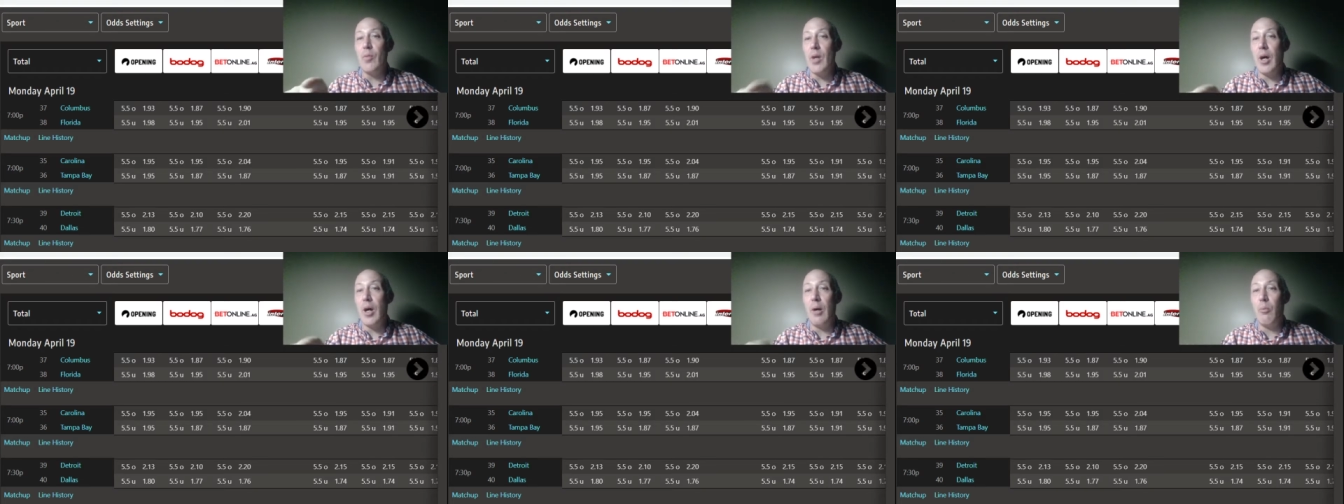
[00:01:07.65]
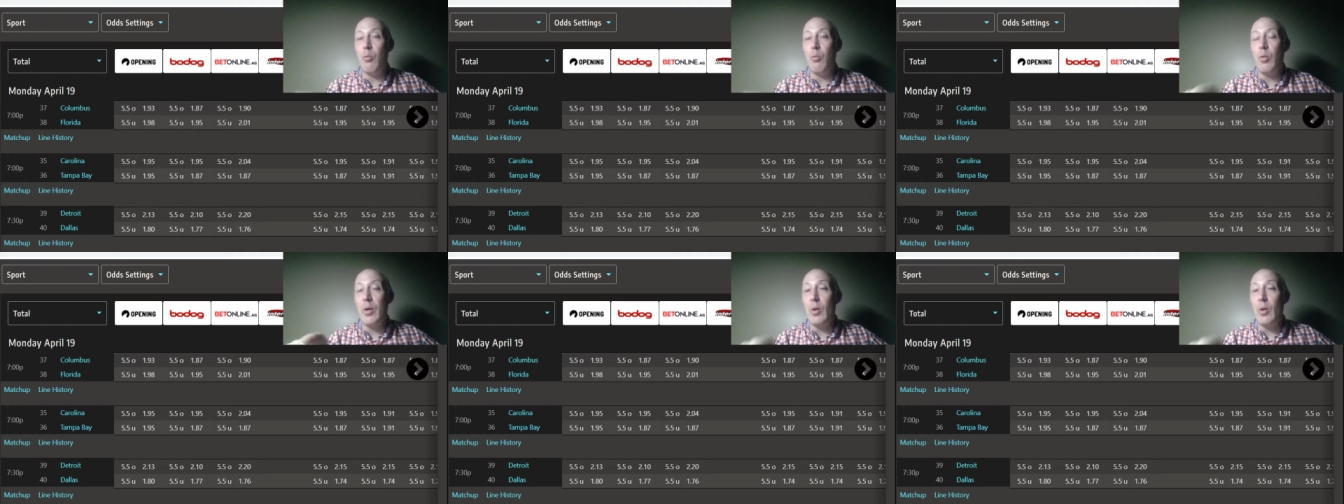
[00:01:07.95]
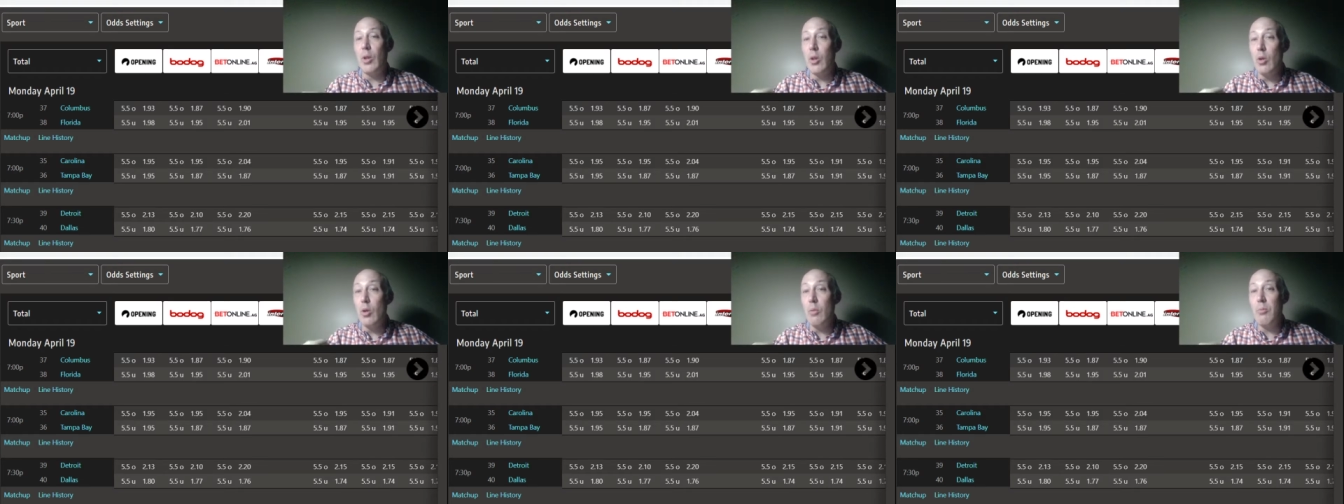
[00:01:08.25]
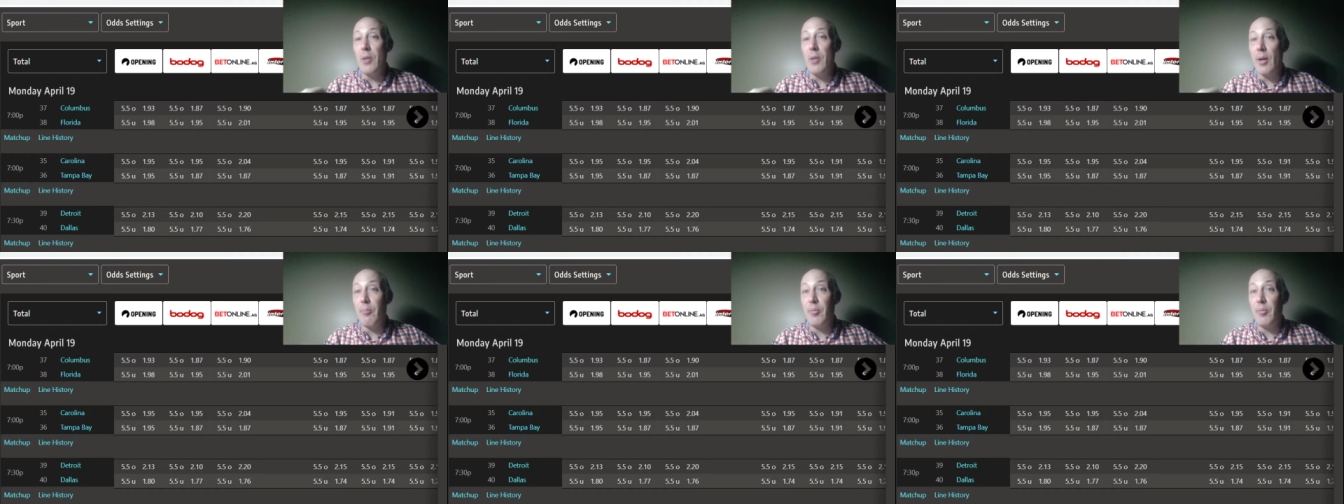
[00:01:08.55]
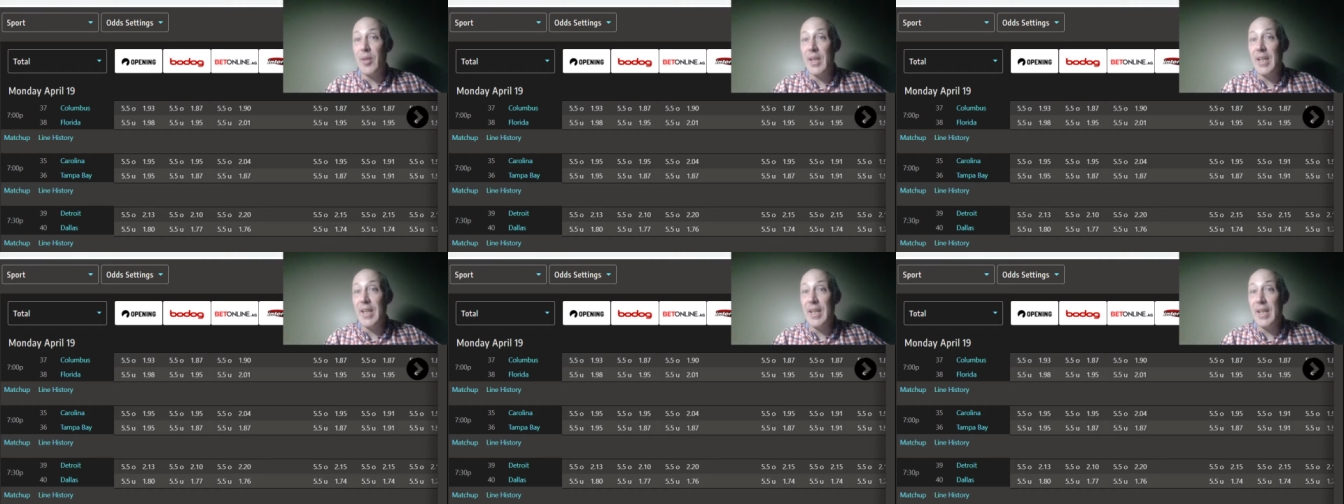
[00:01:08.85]
lubed up
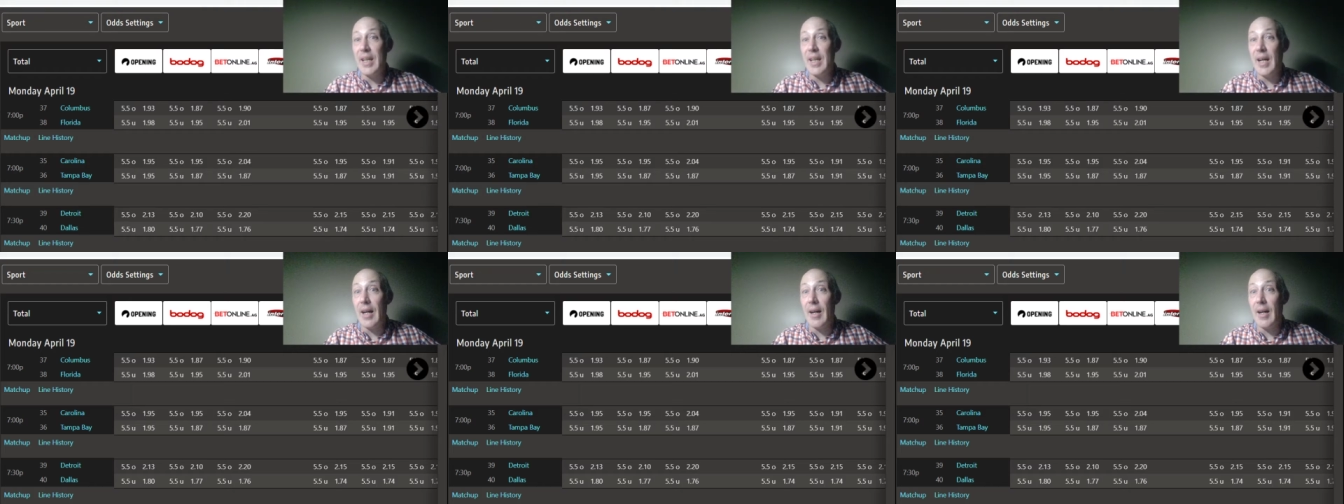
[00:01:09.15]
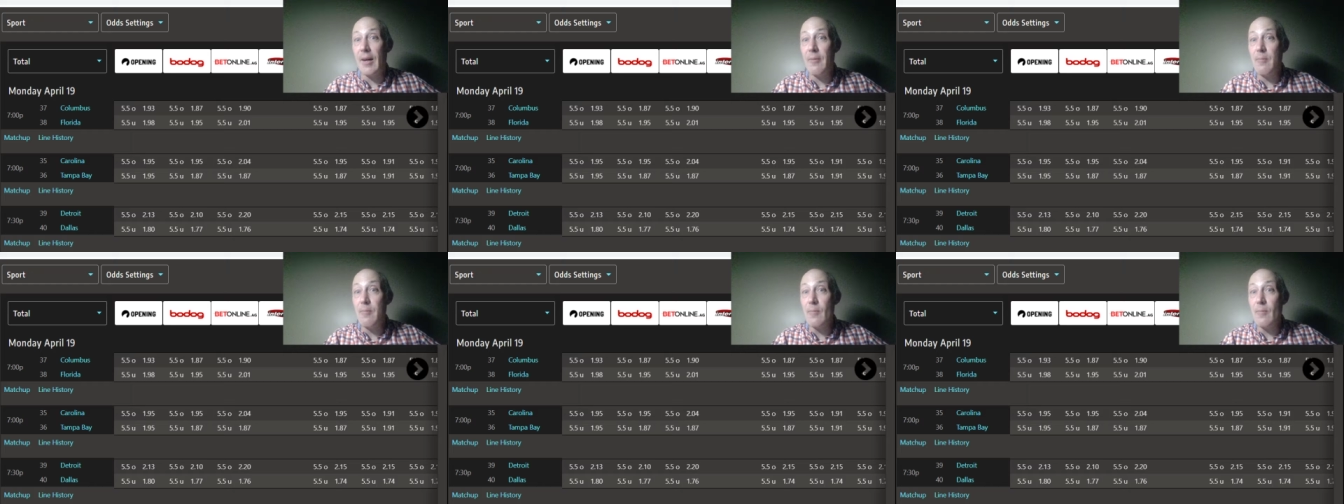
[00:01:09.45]
the